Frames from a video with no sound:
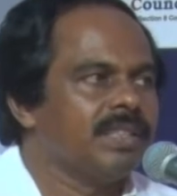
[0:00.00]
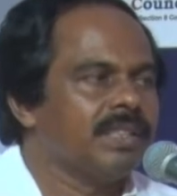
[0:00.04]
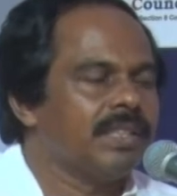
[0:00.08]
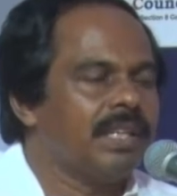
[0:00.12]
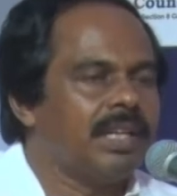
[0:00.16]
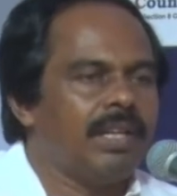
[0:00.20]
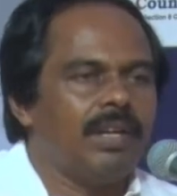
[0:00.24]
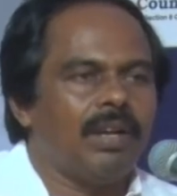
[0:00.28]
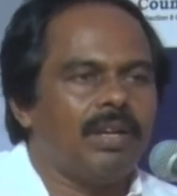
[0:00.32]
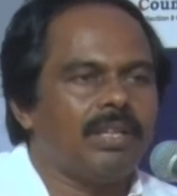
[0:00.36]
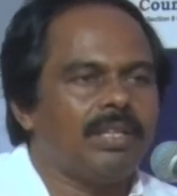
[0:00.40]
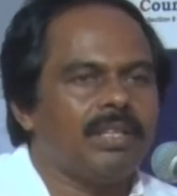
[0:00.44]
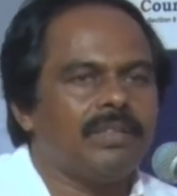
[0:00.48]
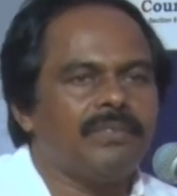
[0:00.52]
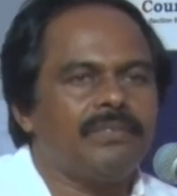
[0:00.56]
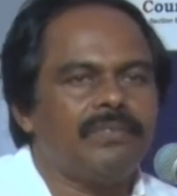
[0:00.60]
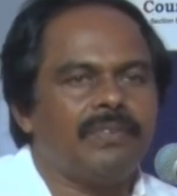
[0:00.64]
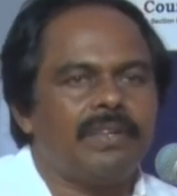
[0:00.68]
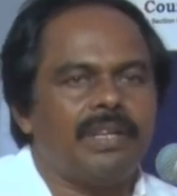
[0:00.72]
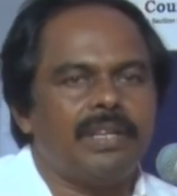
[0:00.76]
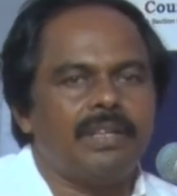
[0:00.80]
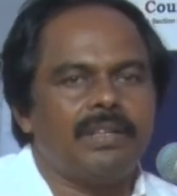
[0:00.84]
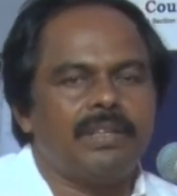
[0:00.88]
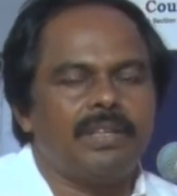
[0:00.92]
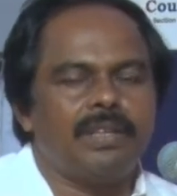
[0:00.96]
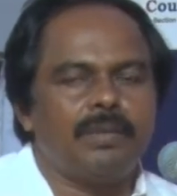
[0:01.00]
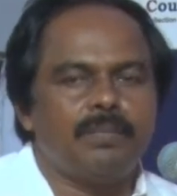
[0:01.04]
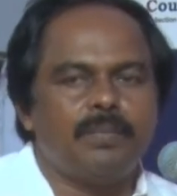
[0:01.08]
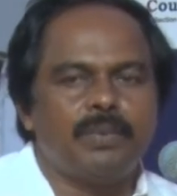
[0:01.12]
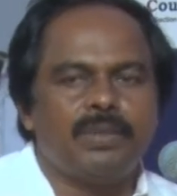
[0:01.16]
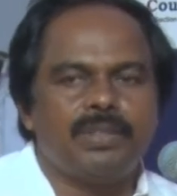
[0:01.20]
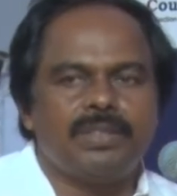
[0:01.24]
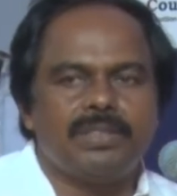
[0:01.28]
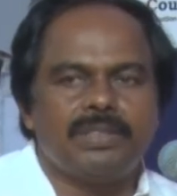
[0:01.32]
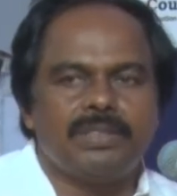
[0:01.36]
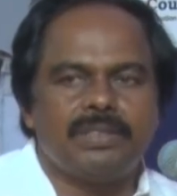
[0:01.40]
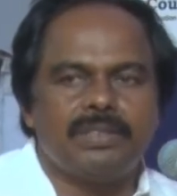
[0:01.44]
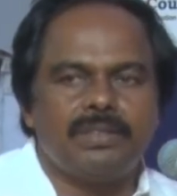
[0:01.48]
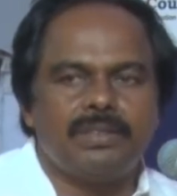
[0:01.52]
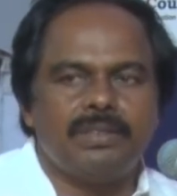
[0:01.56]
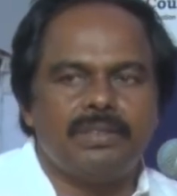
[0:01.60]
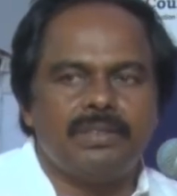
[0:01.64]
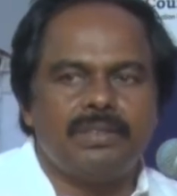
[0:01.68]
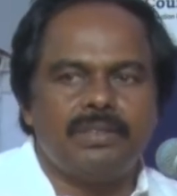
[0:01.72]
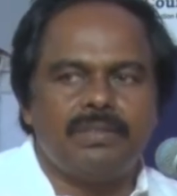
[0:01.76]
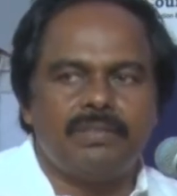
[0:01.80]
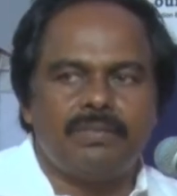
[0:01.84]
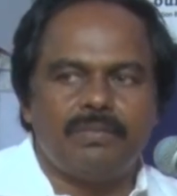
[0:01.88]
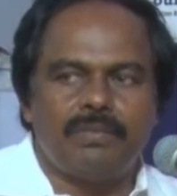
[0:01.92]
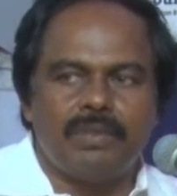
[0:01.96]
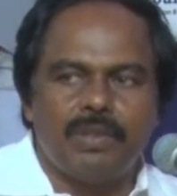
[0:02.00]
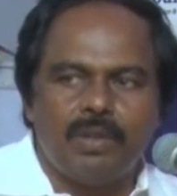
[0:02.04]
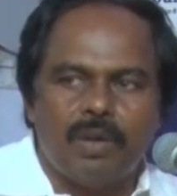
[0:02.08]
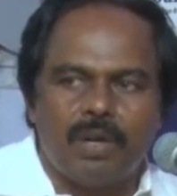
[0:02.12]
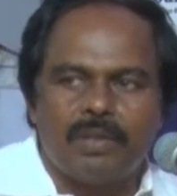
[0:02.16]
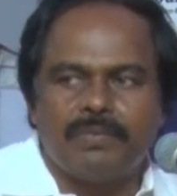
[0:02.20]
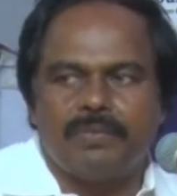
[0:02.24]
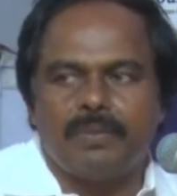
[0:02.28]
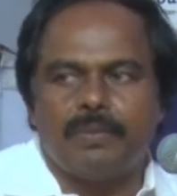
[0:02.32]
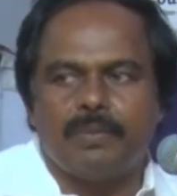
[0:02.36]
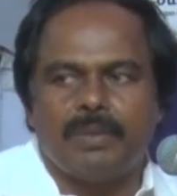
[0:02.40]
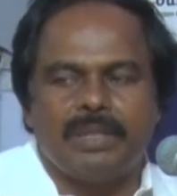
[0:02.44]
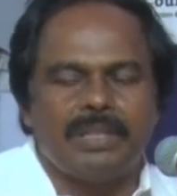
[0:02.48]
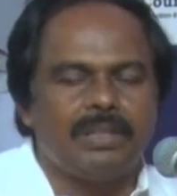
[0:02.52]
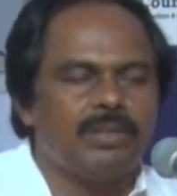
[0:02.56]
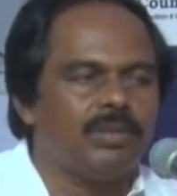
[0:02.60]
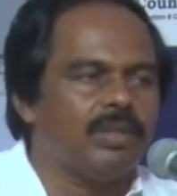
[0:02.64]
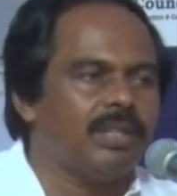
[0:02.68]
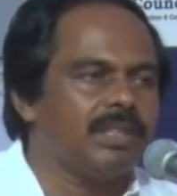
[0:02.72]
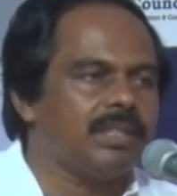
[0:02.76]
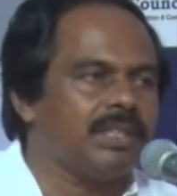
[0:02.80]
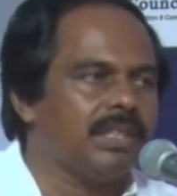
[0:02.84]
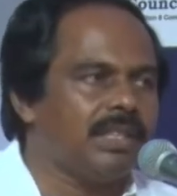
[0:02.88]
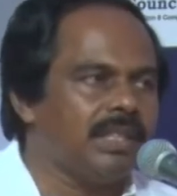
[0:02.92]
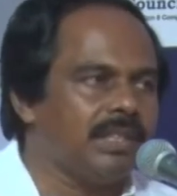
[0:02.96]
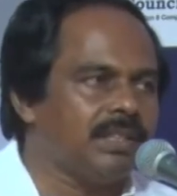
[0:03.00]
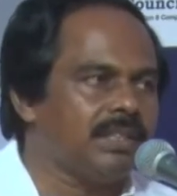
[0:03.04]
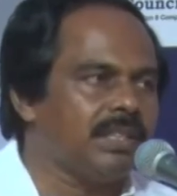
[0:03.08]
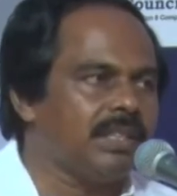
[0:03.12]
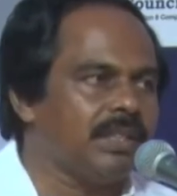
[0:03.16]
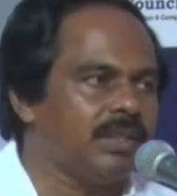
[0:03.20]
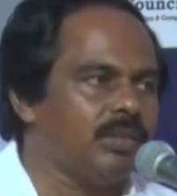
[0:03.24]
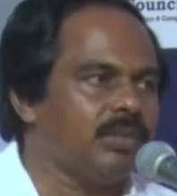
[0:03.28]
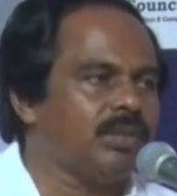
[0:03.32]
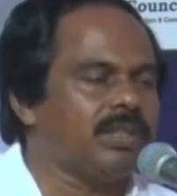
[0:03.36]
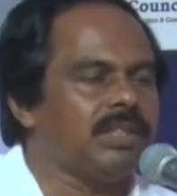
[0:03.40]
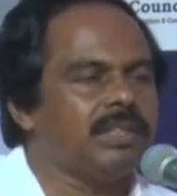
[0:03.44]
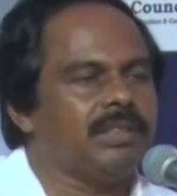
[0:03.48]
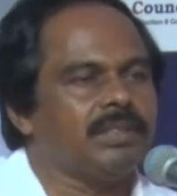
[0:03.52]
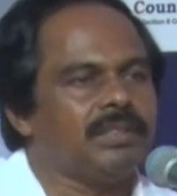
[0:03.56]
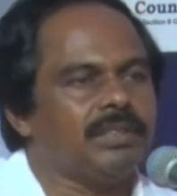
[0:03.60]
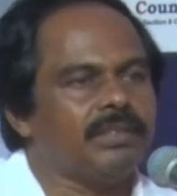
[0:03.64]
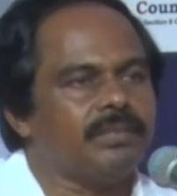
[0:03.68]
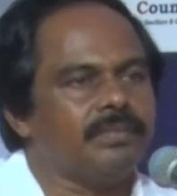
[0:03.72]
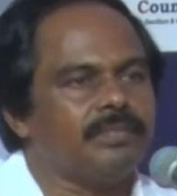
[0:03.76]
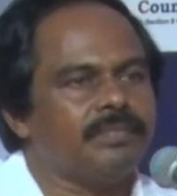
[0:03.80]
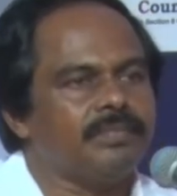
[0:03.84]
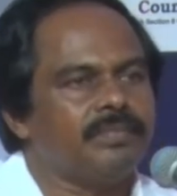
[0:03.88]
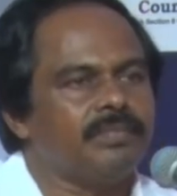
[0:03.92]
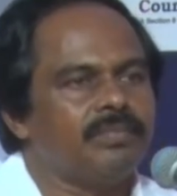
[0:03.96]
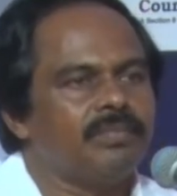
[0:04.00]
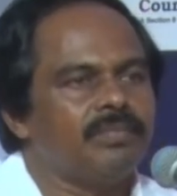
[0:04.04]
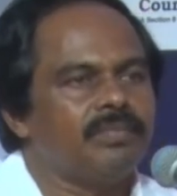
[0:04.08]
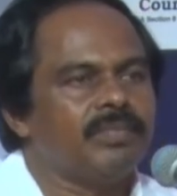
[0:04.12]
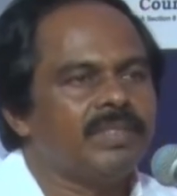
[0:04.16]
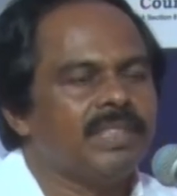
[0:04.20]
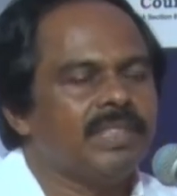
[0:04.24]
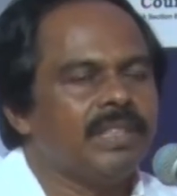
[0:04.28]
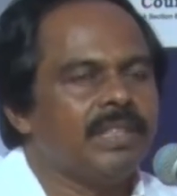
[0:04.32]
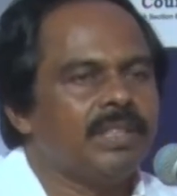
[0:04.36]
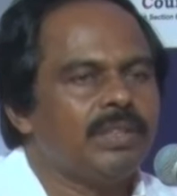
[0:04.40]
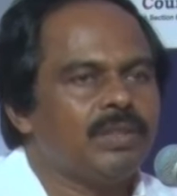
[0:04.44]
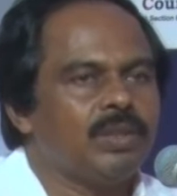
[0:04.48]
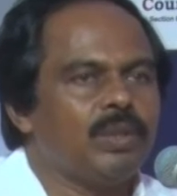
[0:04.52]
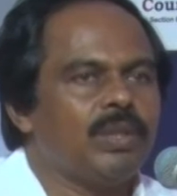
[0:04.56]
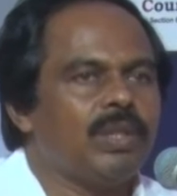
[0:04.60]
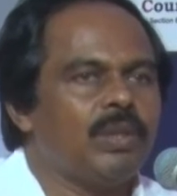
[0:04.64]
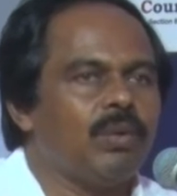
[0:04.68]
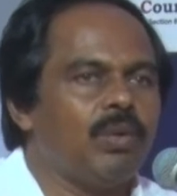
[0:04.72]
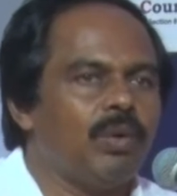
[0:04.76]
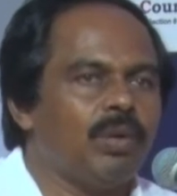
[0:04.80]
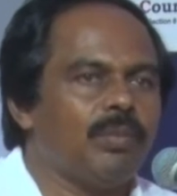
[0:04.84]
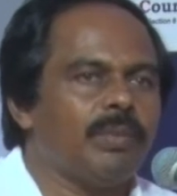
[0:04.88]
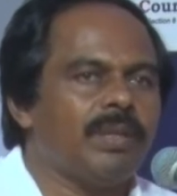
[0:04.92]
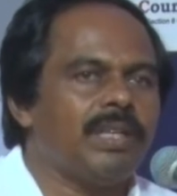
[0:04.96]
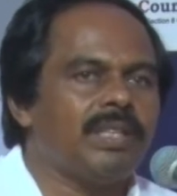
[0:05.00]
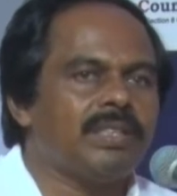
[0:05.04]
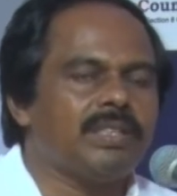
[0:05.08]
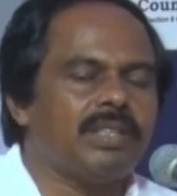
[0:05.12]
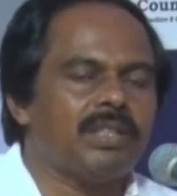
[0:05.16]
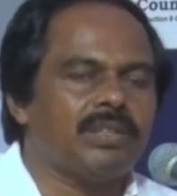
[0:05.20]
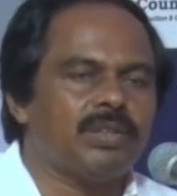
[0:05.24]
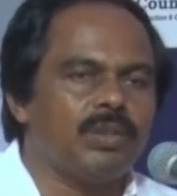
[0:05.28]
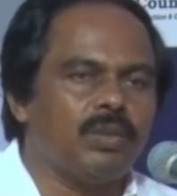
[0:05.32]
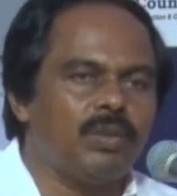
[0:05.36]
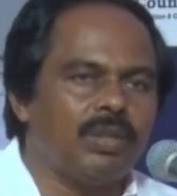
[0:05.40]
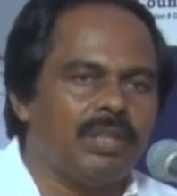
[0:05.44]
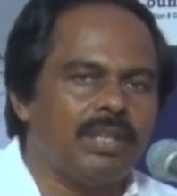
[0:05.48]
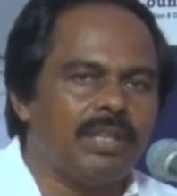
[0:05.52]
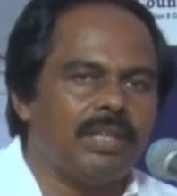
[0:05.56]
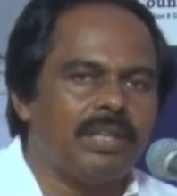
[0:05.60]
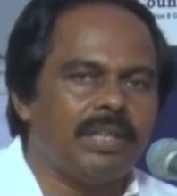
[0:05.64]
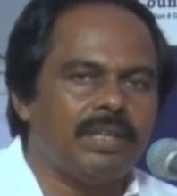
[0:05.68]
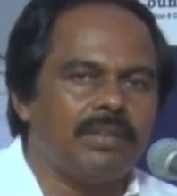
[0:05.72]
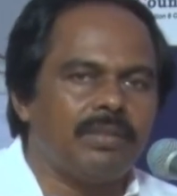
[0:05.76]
A lot of inputs we got from the education institutions. So the government is also looking